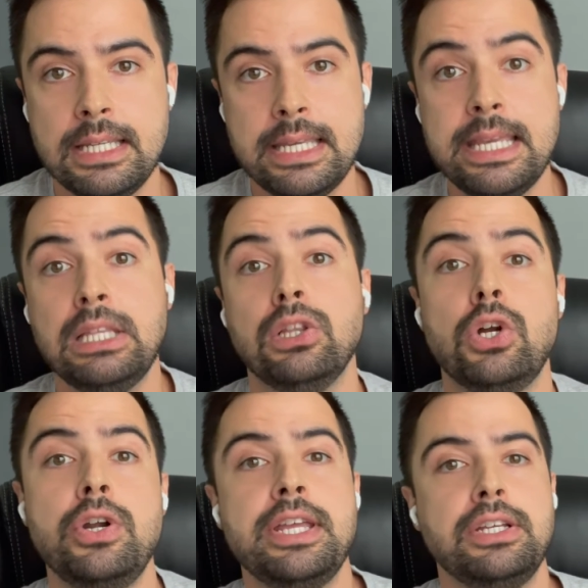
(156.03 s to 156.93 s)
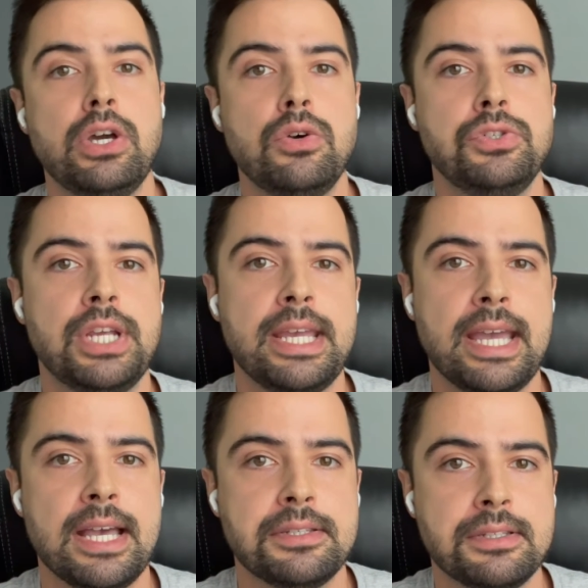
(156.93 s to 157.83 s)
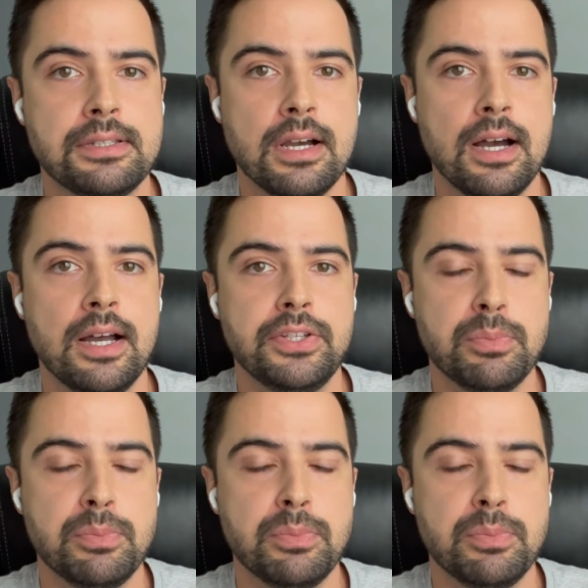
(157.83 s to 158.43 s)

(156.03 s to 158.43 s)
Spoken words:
in learning Node.js,